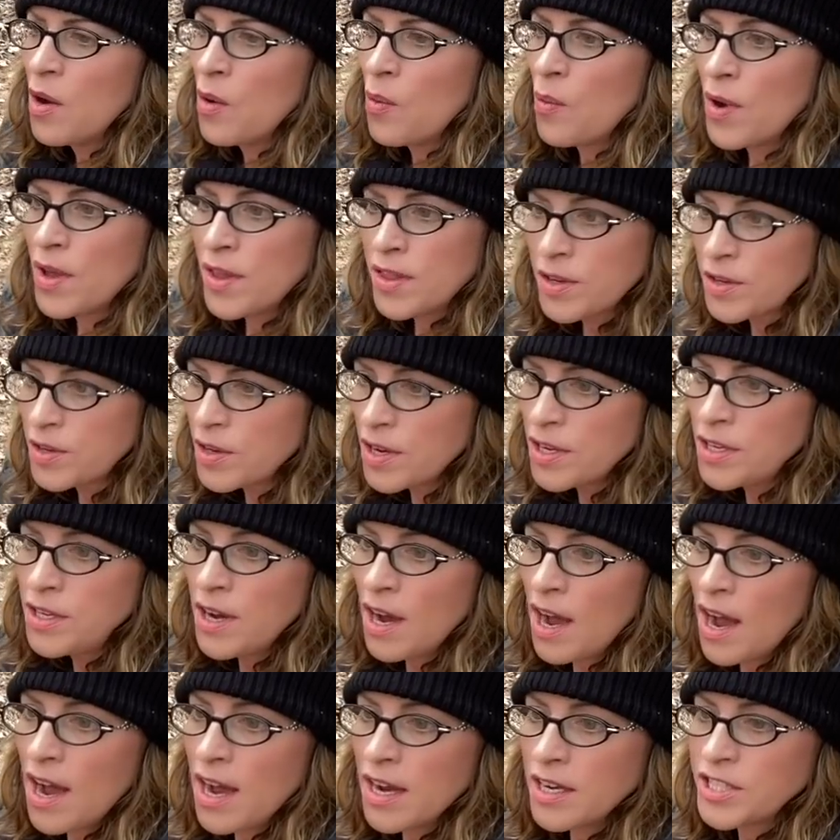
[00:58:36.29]
with good
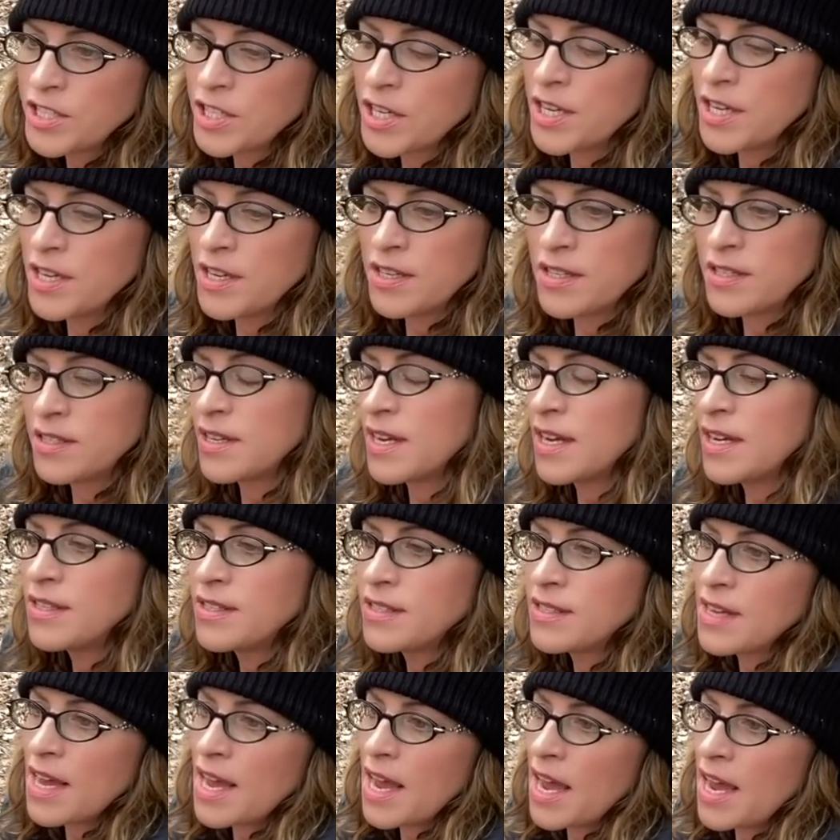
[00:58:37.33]
conscience and
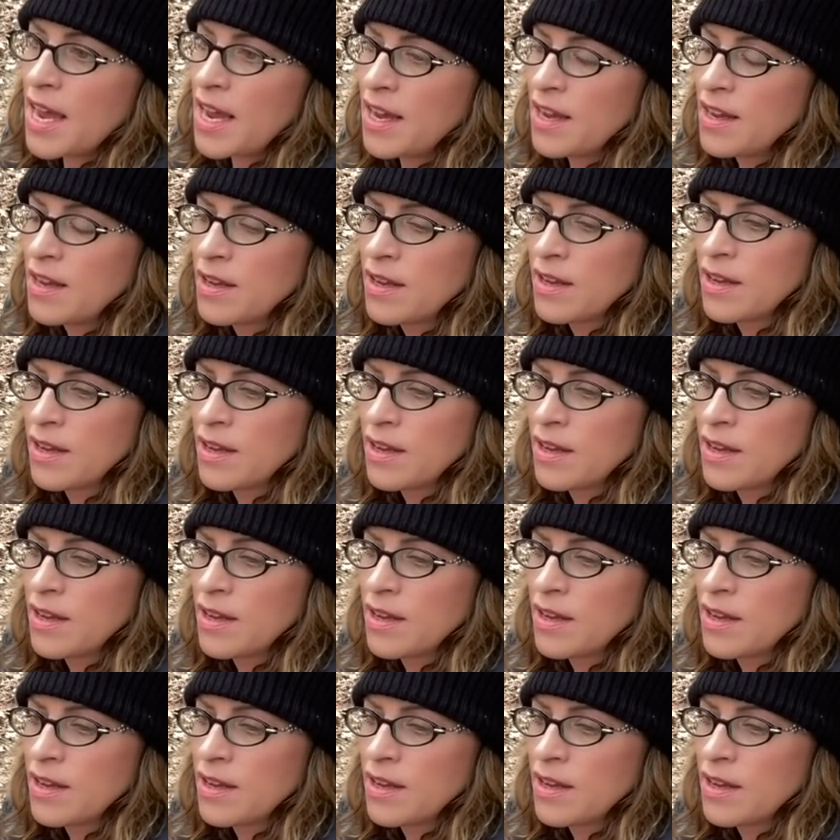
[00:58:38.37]
say,